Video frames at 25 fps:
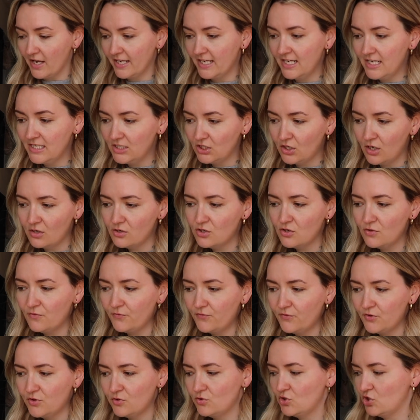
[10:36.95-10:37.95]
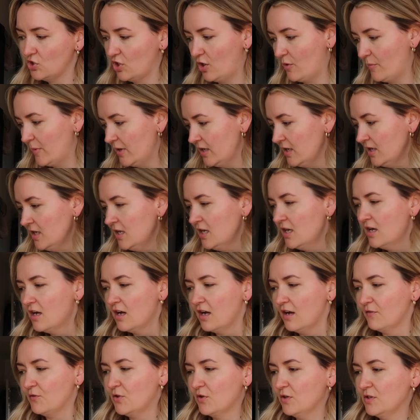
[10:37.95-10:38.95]
I need to go and do the food shop.
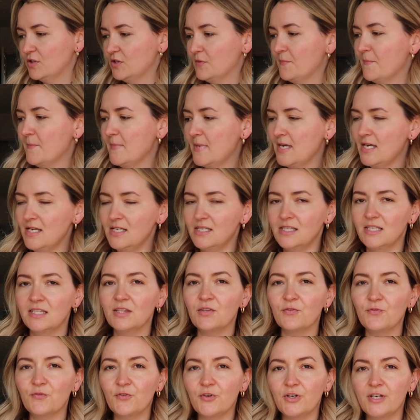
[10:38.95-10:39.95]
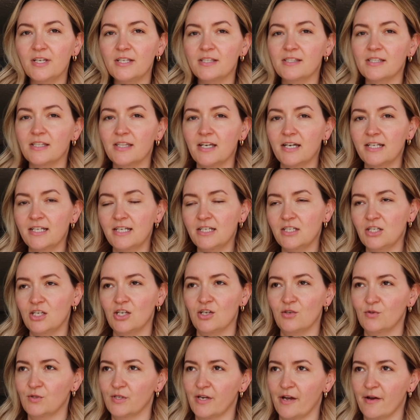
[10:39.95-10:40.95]
I've got some meat in the freezer that I need to
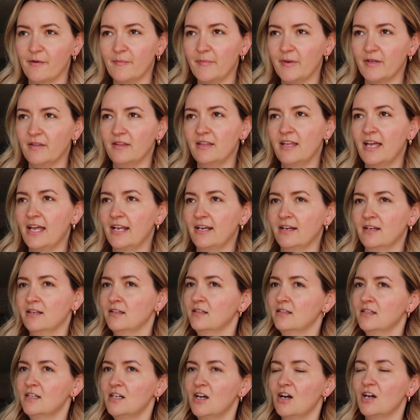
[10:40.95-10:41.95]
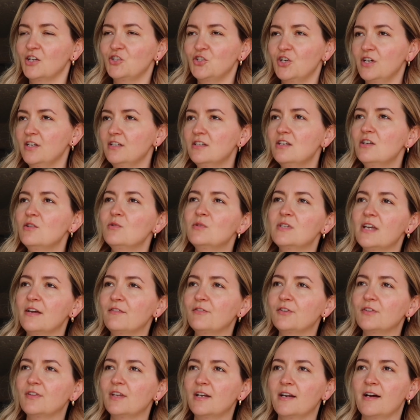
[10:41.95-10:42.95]
use up, and then I try and use
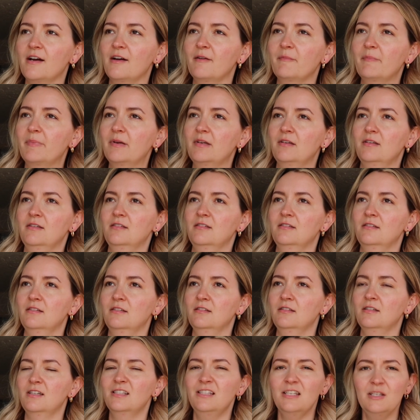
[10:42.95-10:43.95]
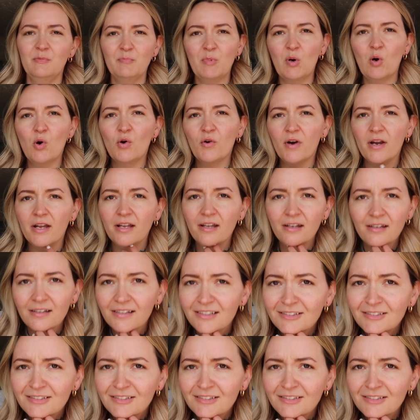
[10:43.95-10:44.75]
everything up. Is this boring?